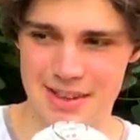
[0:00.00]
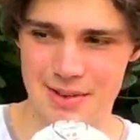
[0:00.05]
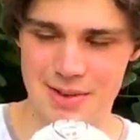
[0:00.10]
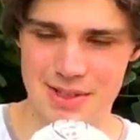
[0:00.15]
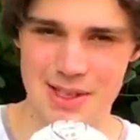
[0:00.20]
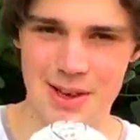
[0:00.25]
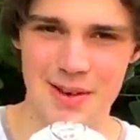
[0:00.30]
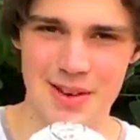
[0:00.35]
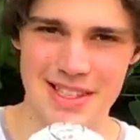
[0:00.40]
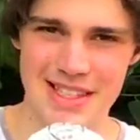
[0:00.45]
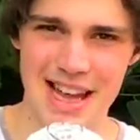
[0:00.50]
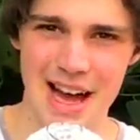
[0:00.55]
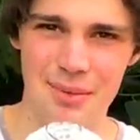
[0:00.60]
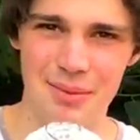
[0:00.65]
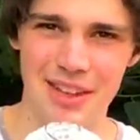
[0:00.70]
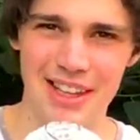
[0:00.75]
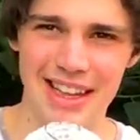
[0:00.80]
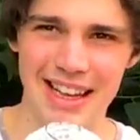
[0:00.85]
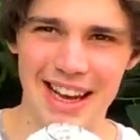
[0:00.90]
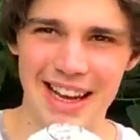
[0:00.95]
There was no
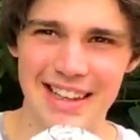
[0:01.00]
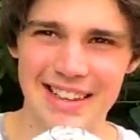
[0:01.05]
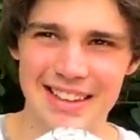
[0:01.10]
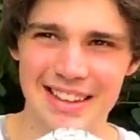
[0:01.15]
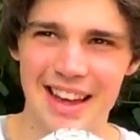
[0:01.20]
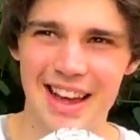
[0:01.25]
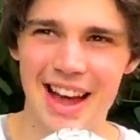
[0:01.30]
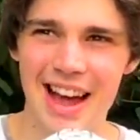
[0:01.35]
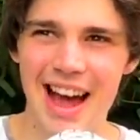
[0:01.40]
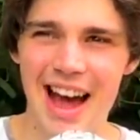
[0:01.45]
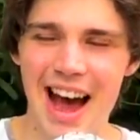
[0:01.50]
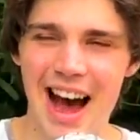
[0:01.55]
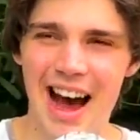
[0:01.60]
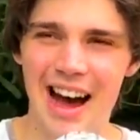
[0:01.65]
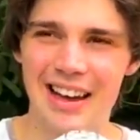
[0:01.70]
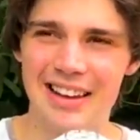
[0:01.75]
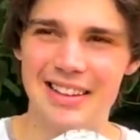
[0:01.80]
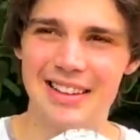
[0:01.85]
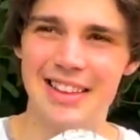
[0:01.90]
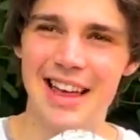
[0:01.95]
exam at the end,
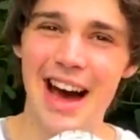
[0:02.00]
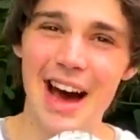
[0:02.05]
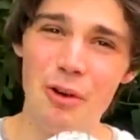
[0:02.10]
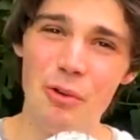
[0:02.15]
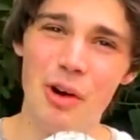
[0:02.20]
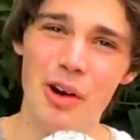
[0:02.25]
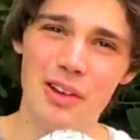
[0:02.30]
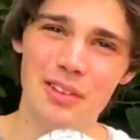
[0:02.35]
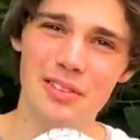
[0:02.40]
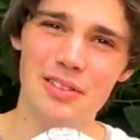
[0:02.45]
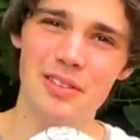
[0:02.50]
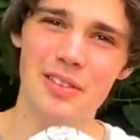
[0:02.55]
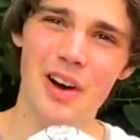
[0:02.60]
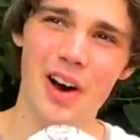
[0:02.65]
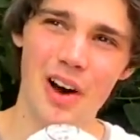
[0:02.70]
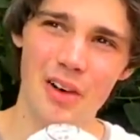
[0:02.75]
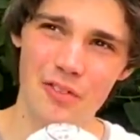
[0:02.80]
and that one,